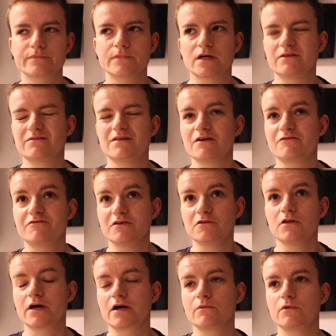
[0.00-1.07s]
I feel
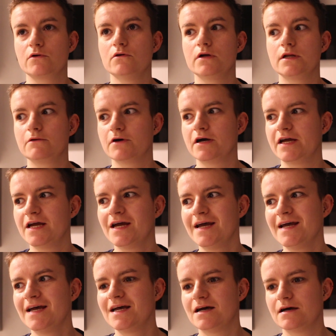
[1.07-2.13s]
like I'm not anyway.
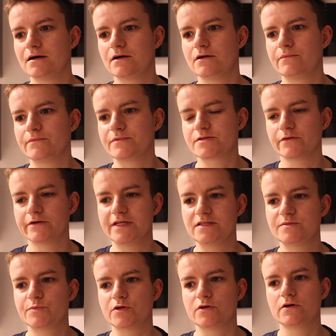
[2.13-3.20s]
So I
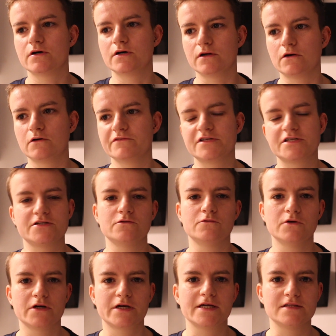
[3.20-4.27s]
need to put a lot of additional
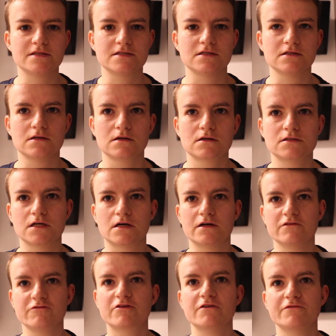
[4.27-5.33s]
work in to
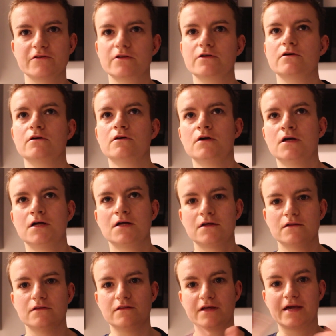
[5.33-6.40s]
kind of cover
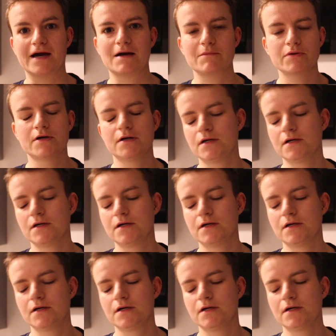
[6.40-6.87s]
the gap.